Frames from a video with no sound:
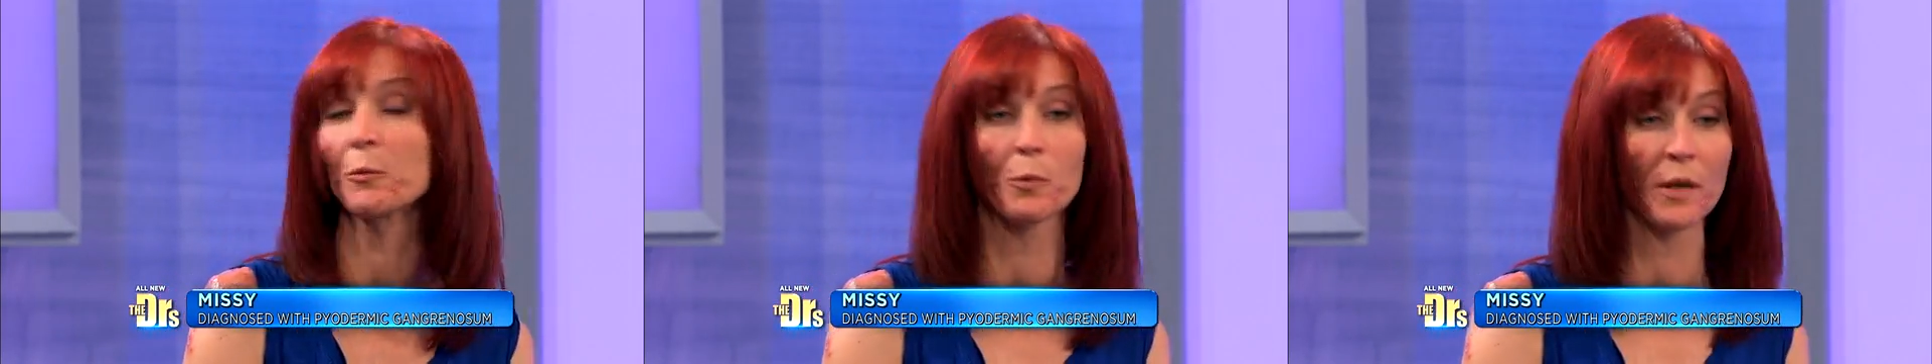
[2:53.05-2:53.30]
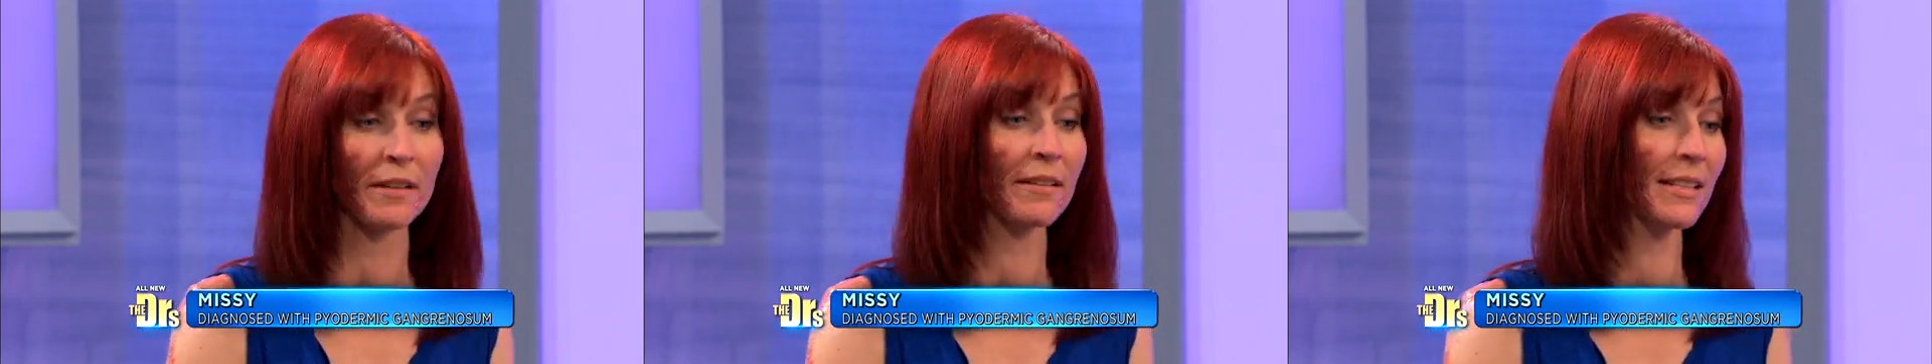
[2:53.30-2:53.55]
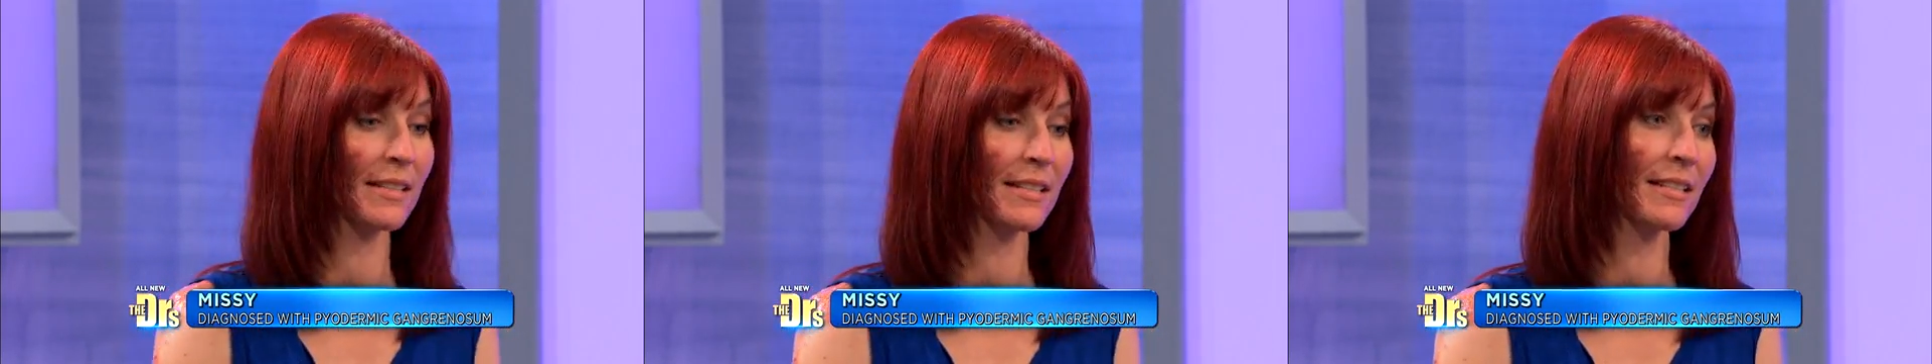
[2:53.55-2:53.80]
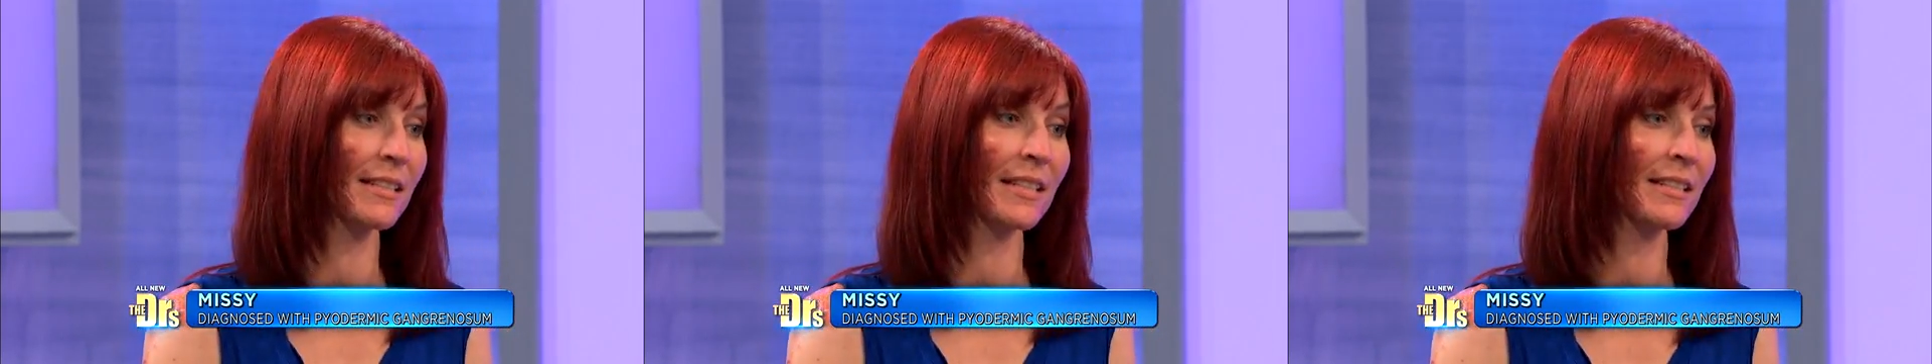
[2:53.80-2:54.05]
with this
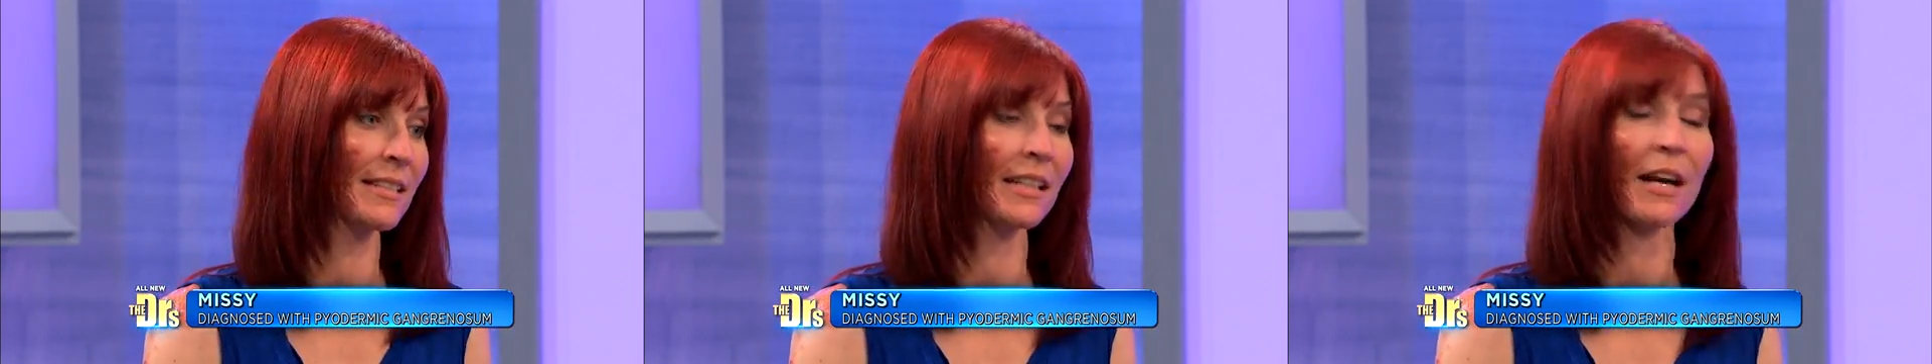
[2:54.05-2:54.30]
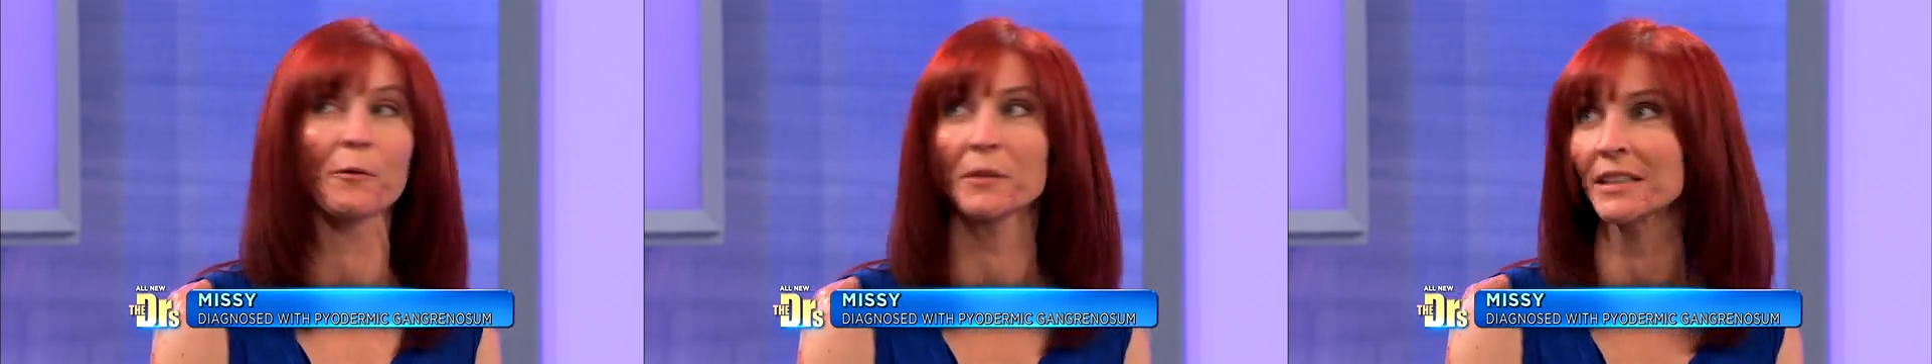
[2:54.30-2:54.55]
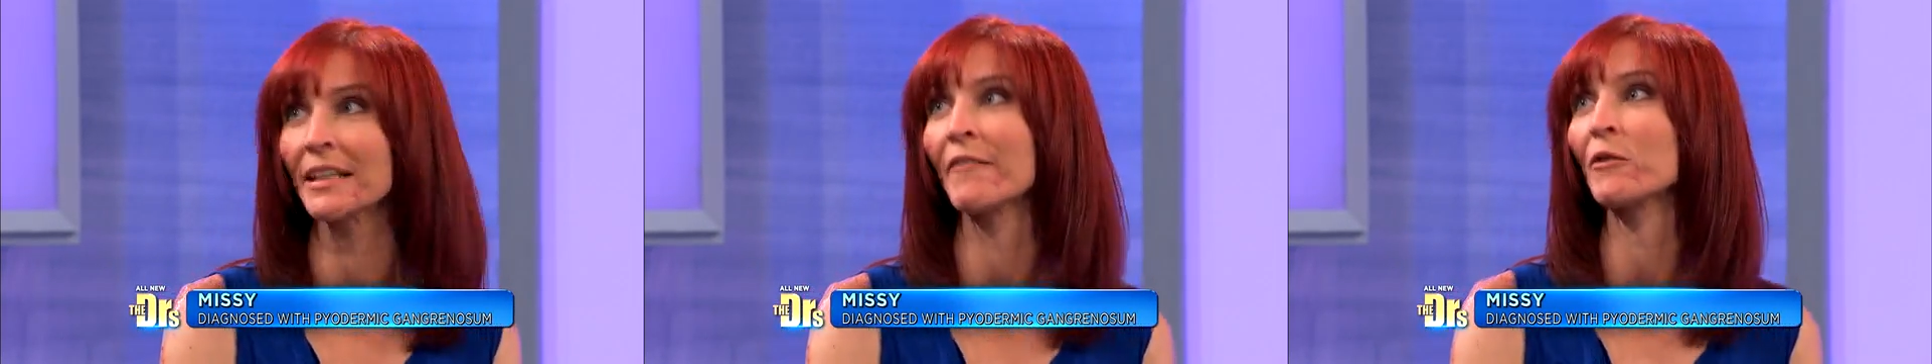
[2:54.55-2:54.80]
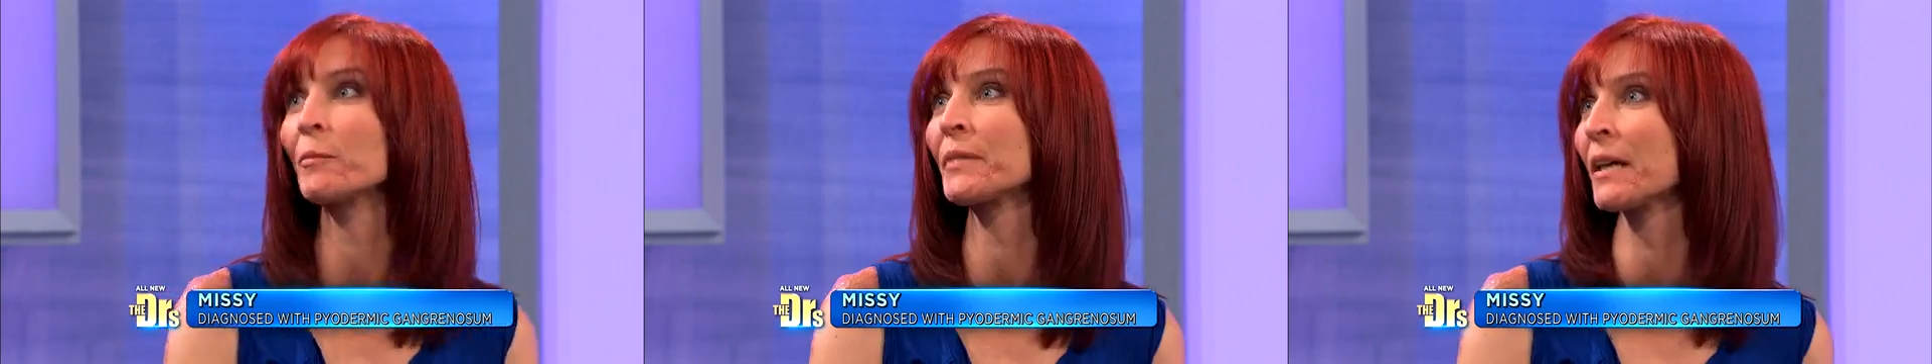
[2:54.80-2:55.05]
disease that I would
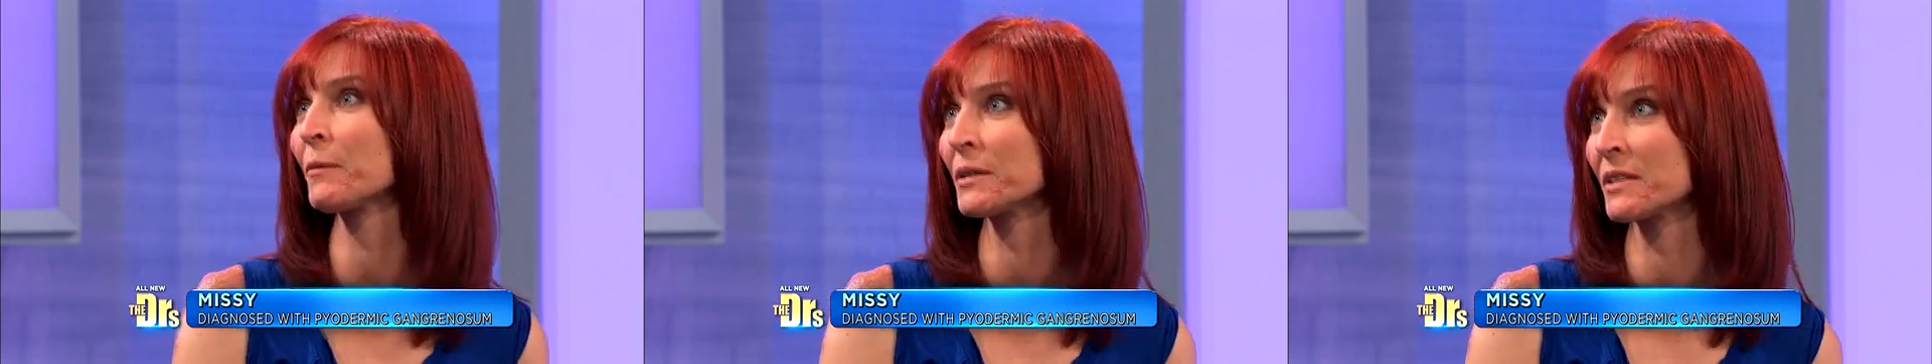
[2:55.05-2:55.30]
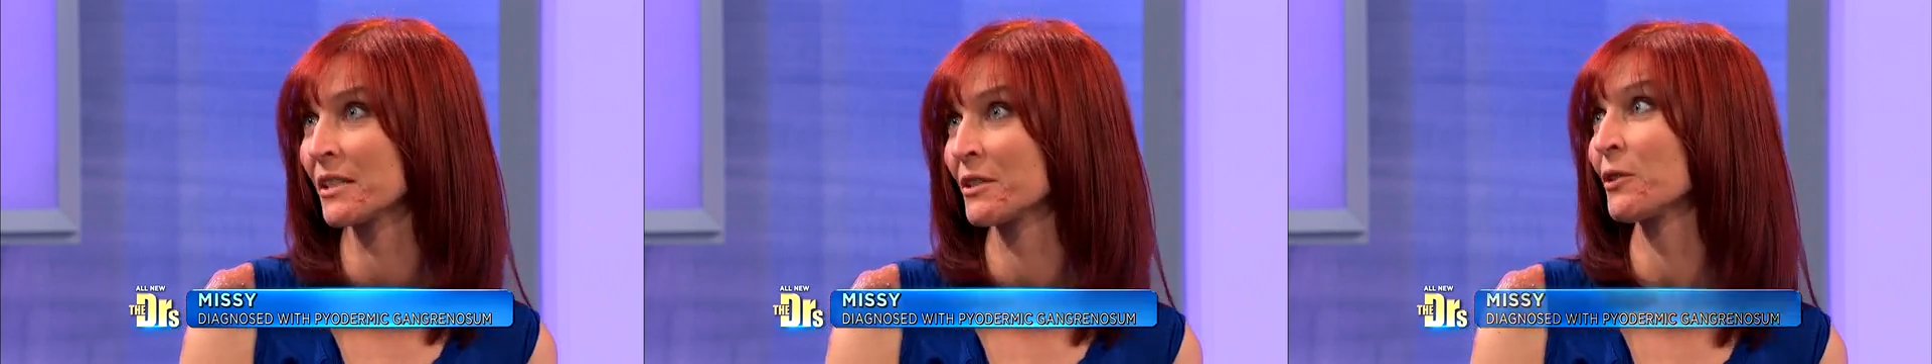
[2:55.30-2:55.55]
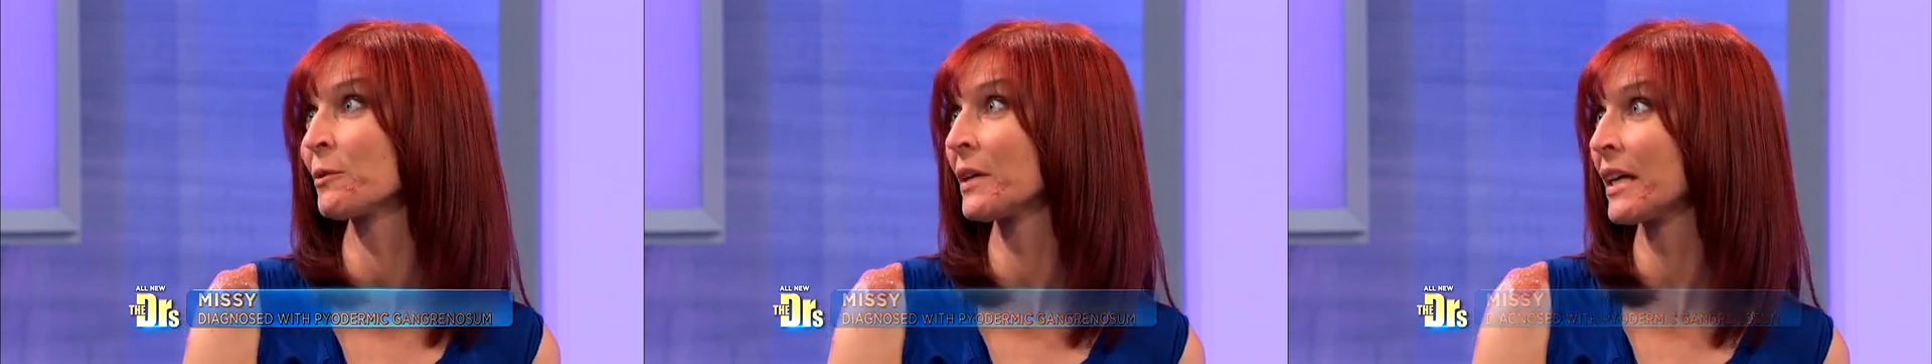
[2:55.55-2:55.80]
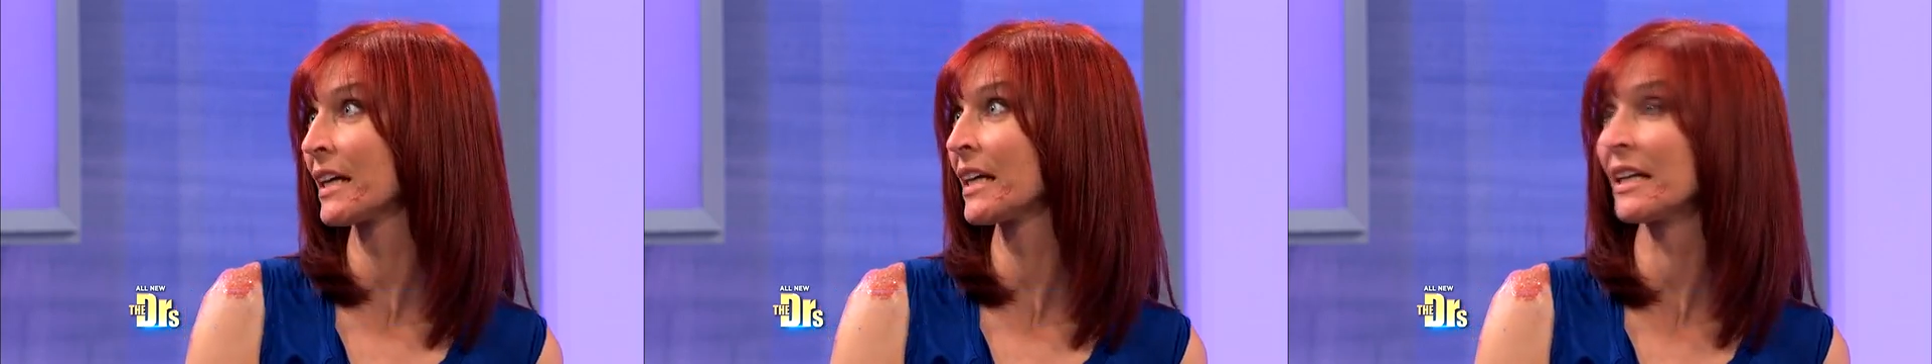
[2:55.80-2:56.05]
never be able to do
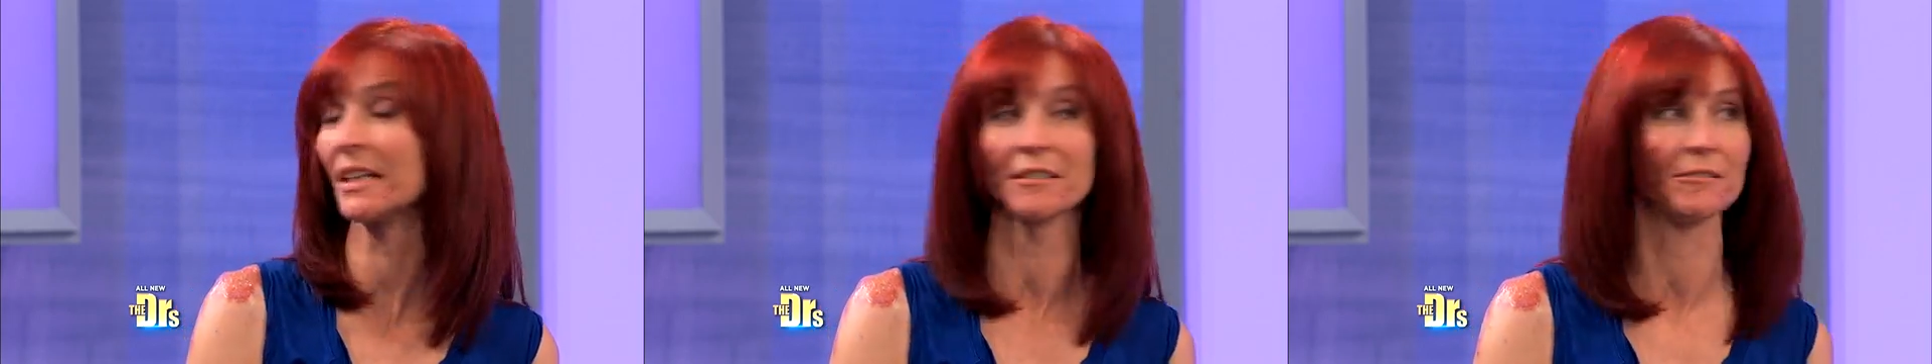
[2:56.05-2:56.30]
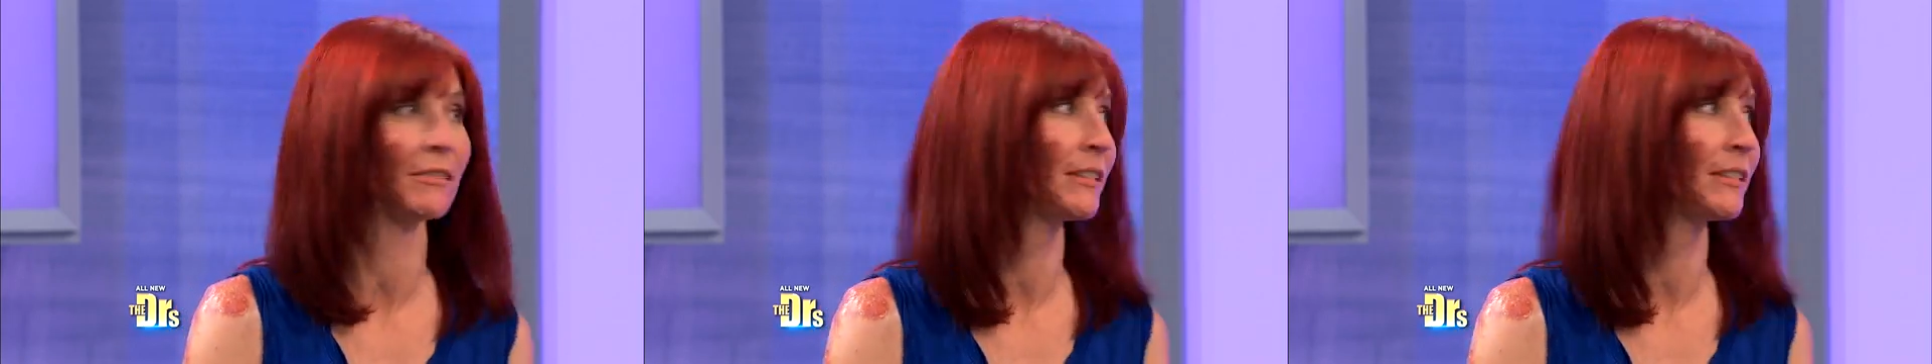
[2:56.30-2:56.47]
any